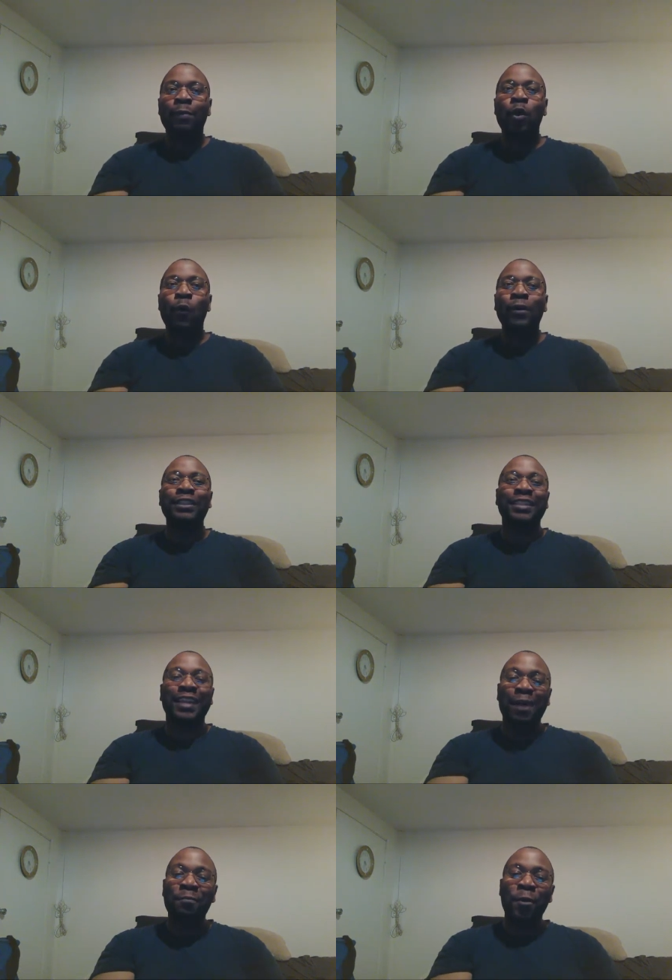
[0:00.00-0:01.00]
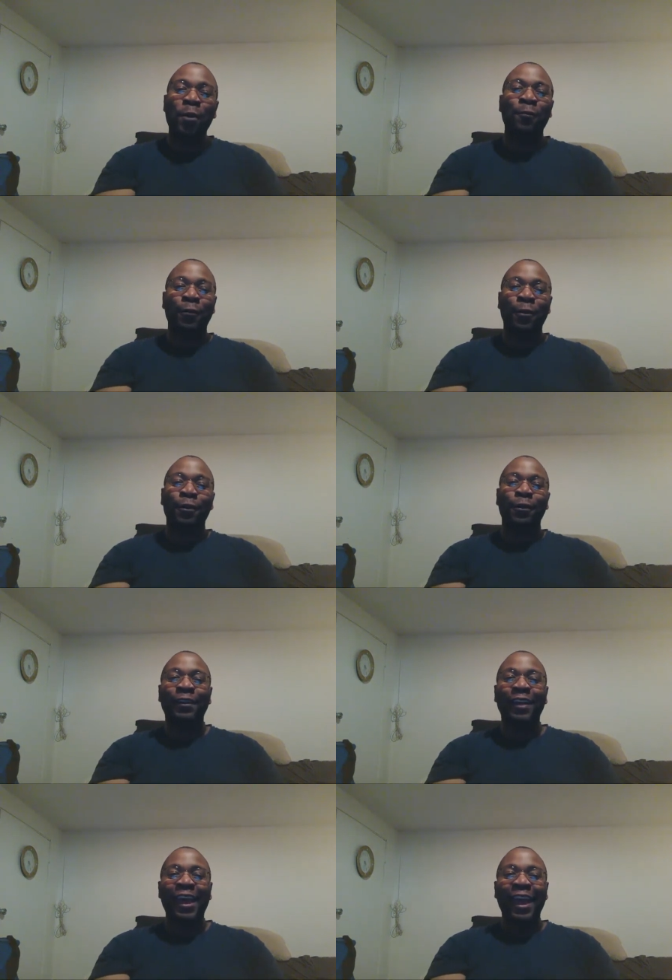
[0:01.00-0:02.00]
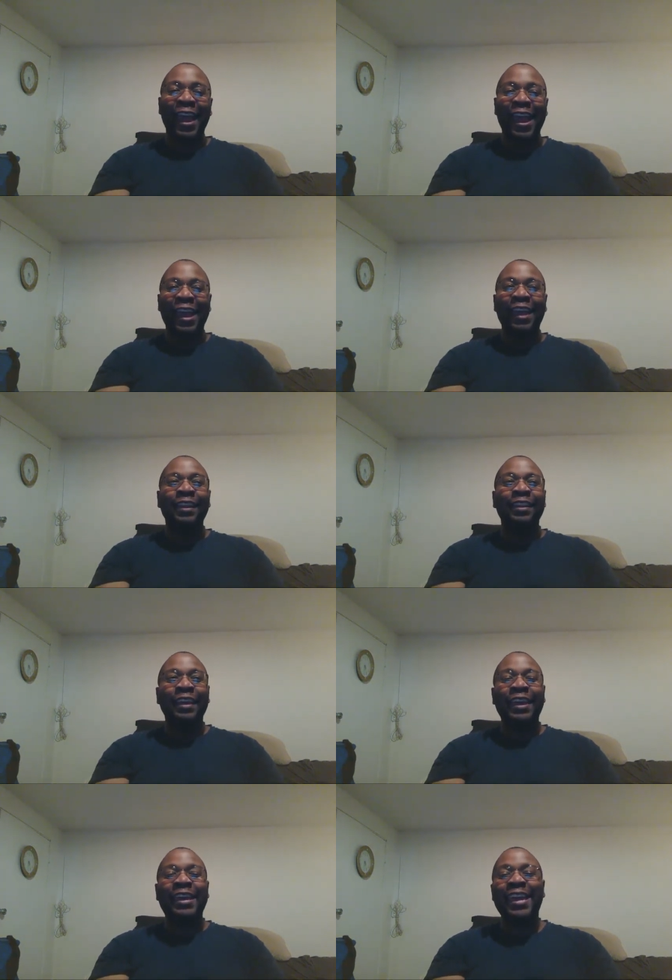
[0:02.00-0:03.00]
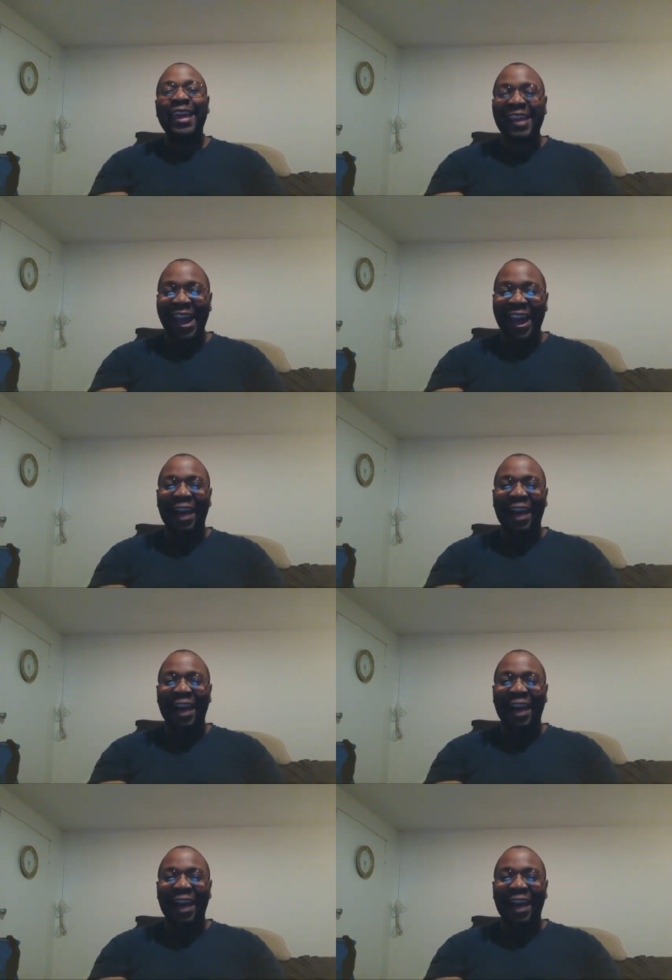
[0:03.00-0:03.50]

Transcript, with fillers: going to come over and kick it down.